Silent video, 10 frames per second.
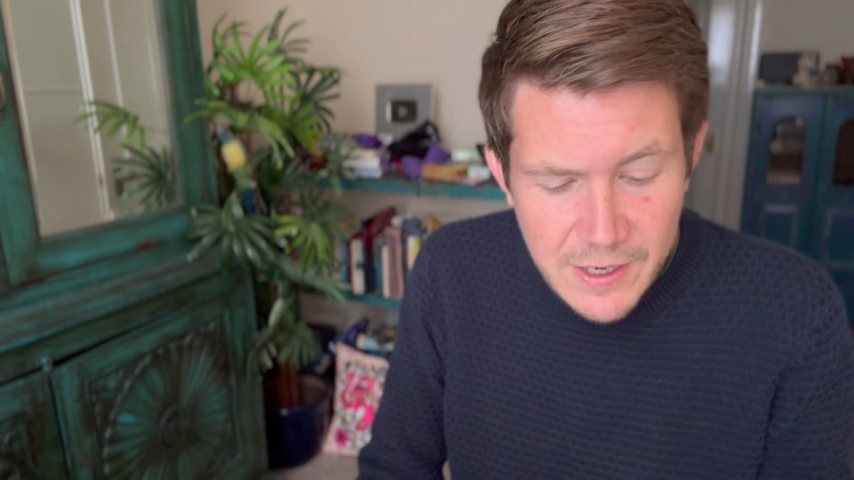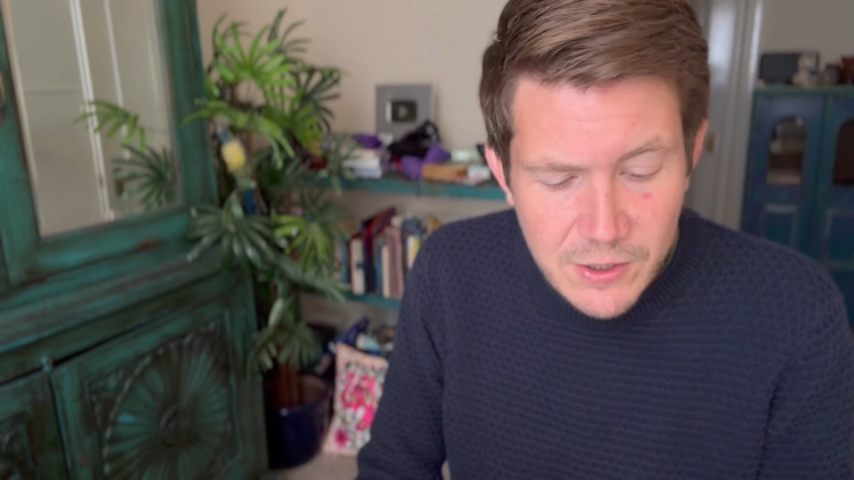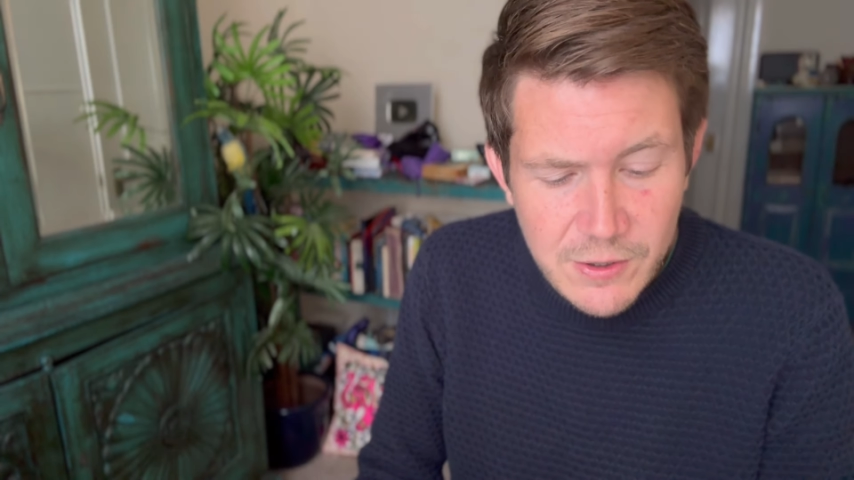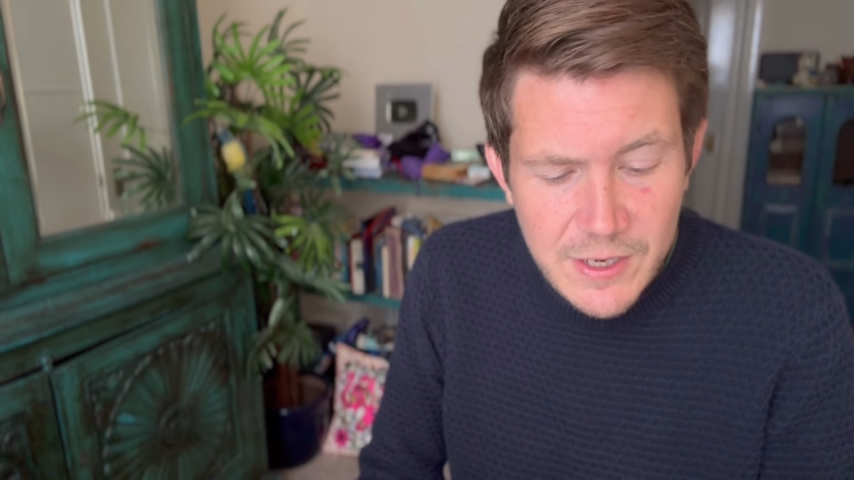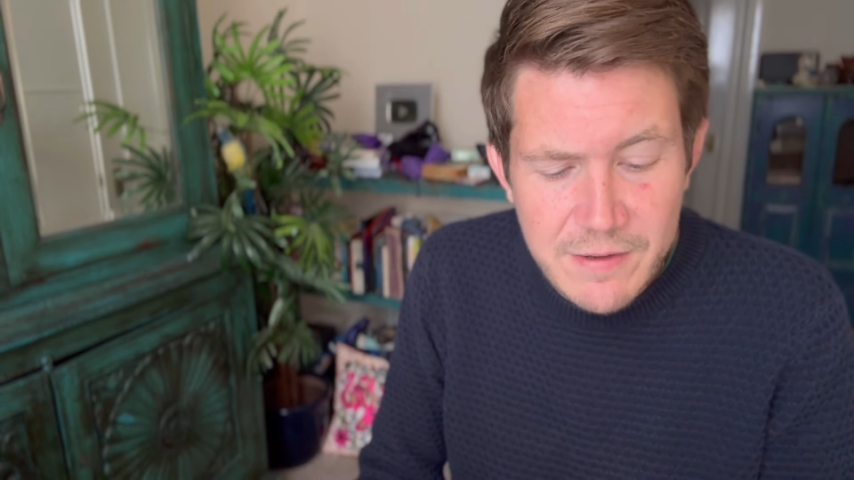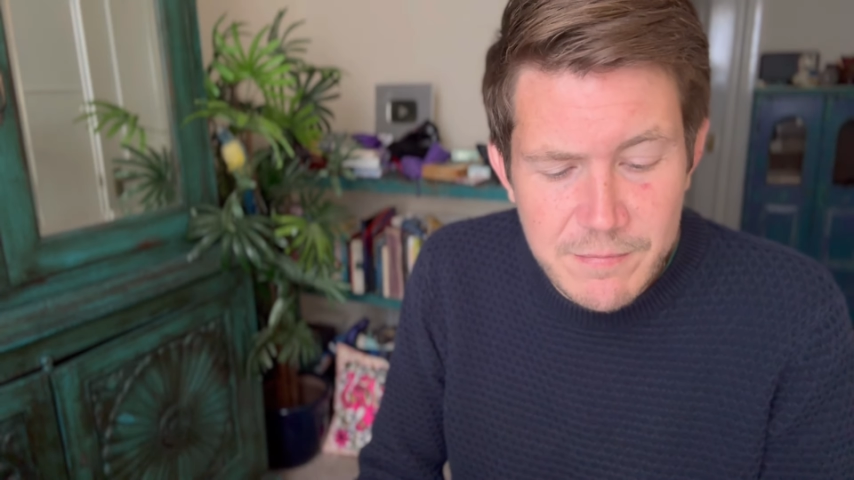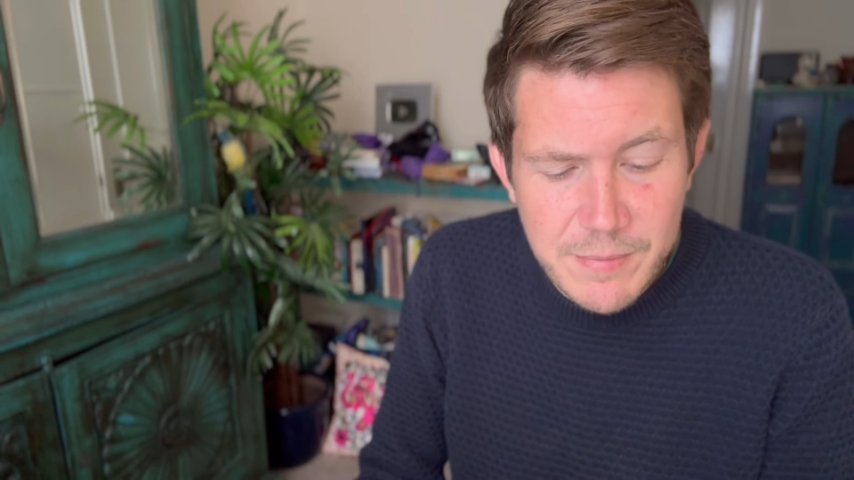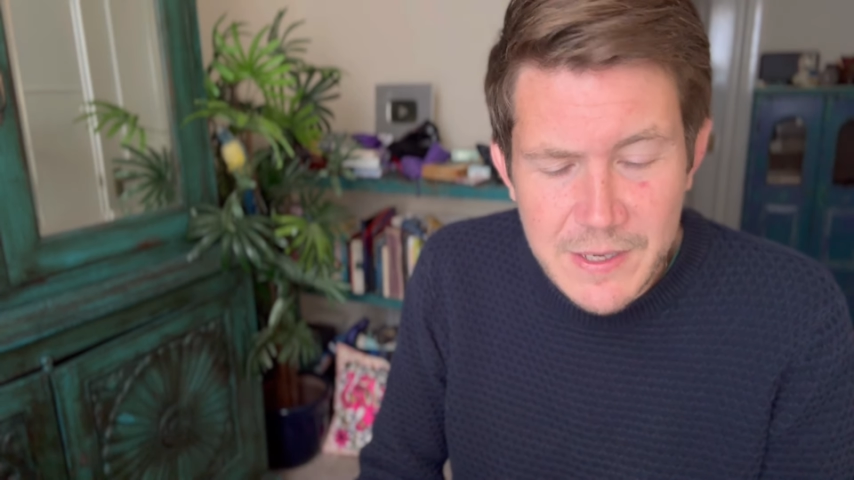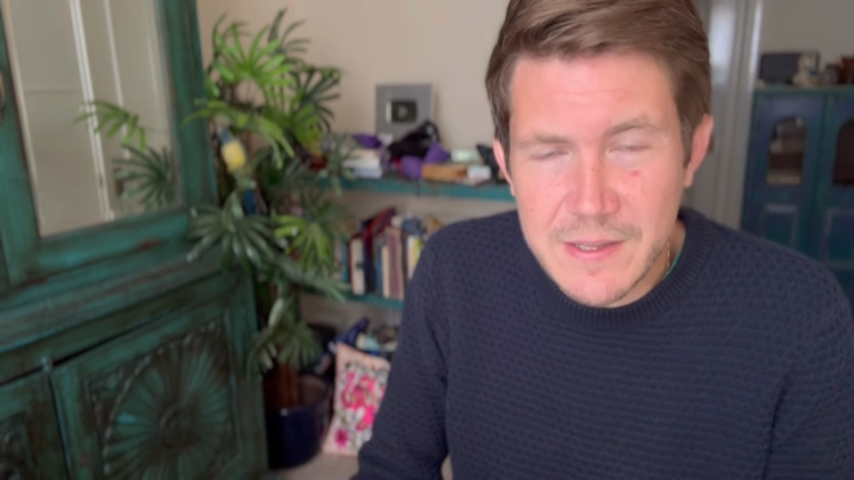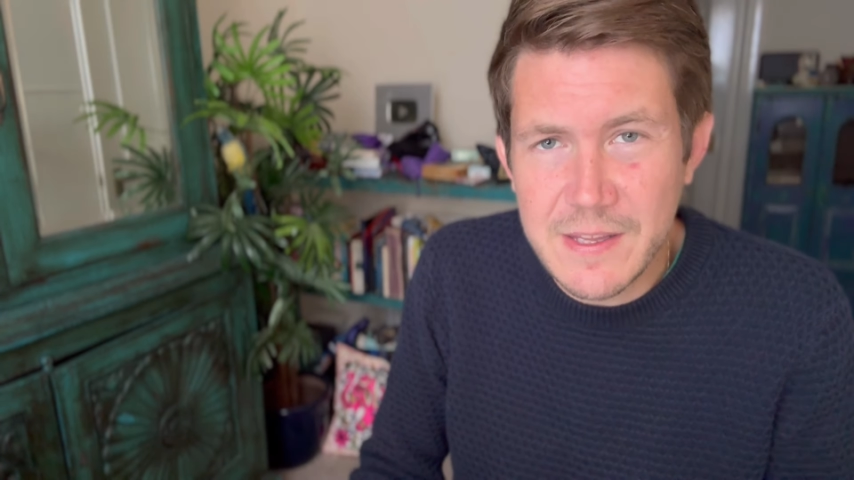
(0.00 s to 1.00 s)
Could even
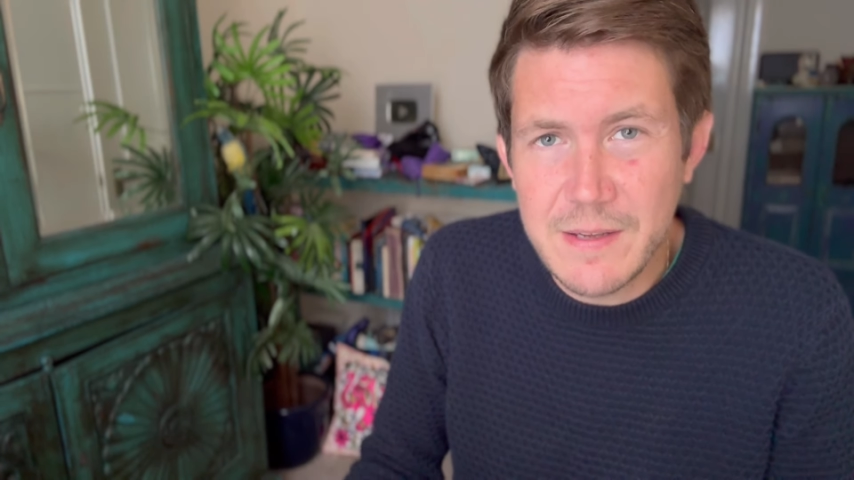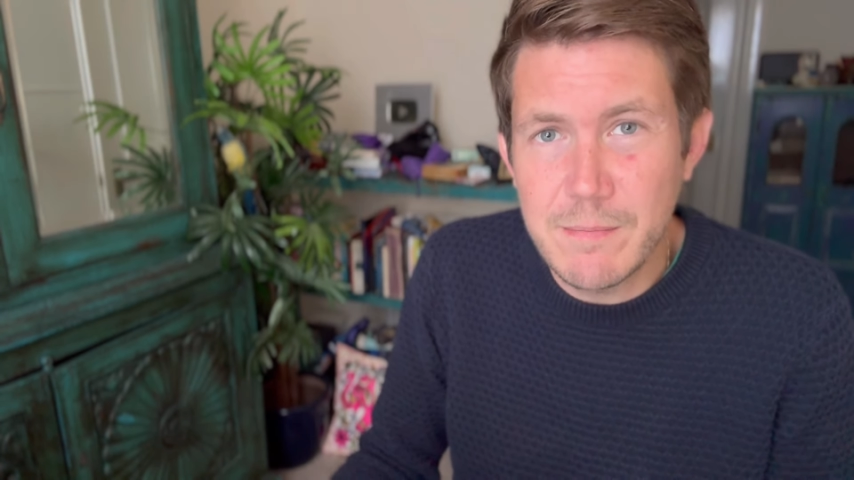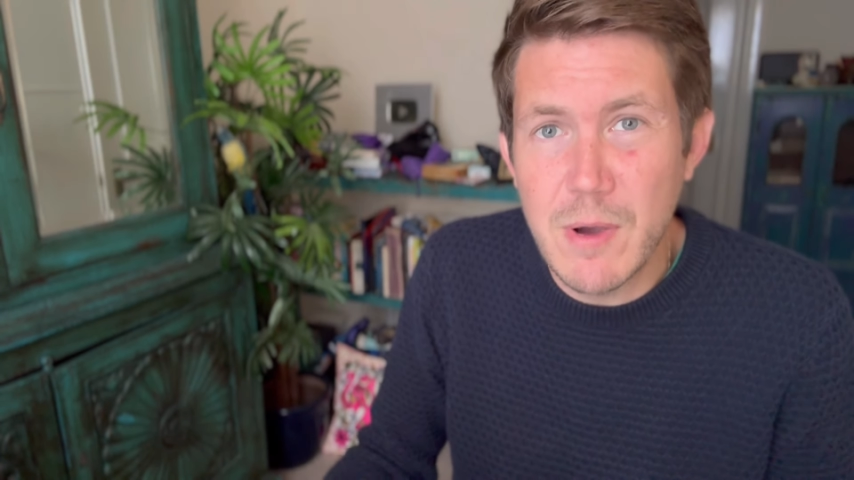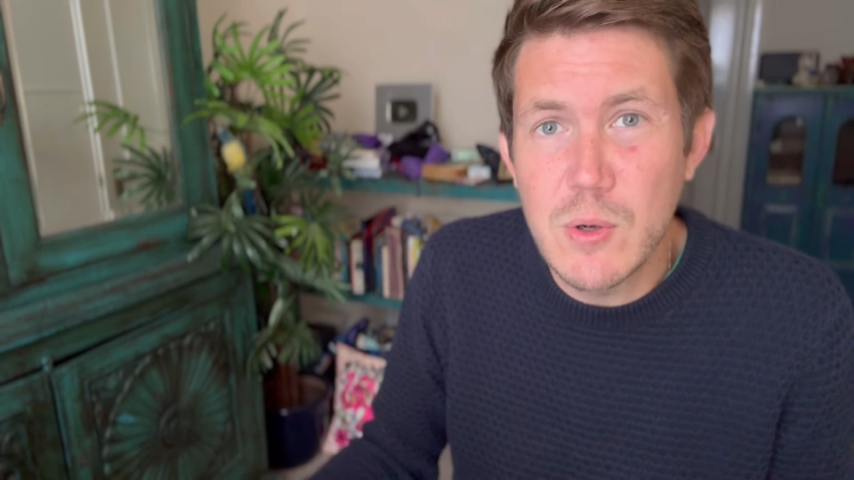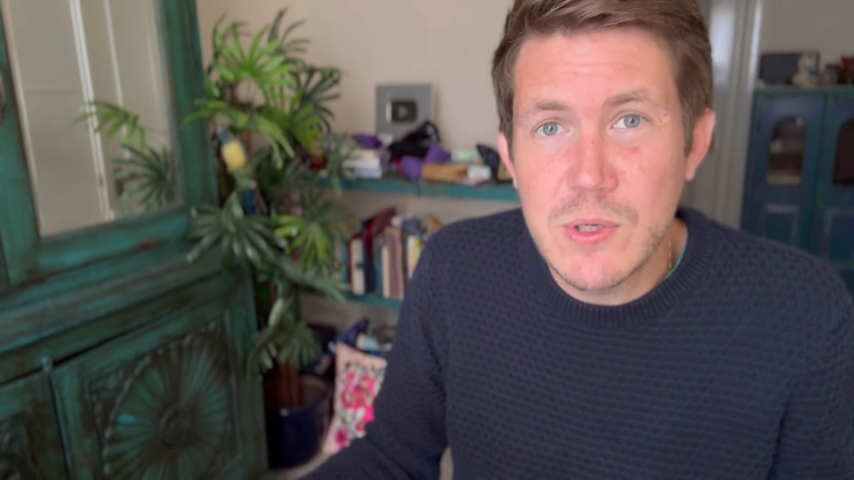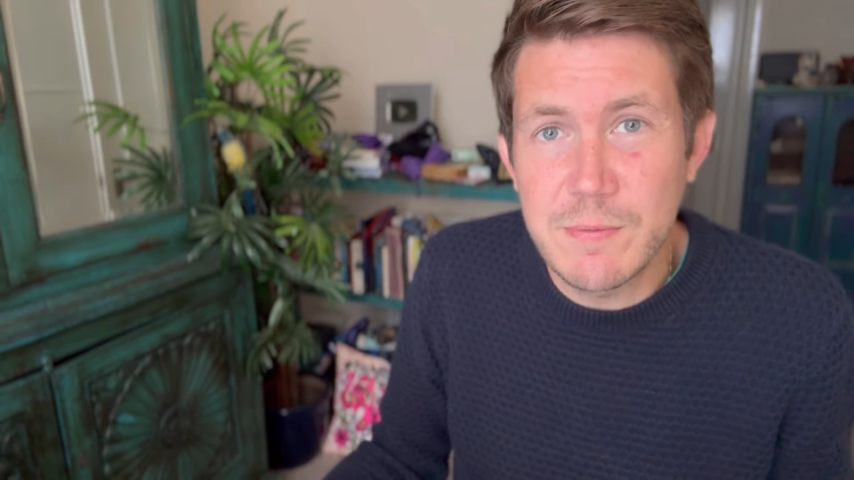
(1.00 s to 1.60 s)
be the most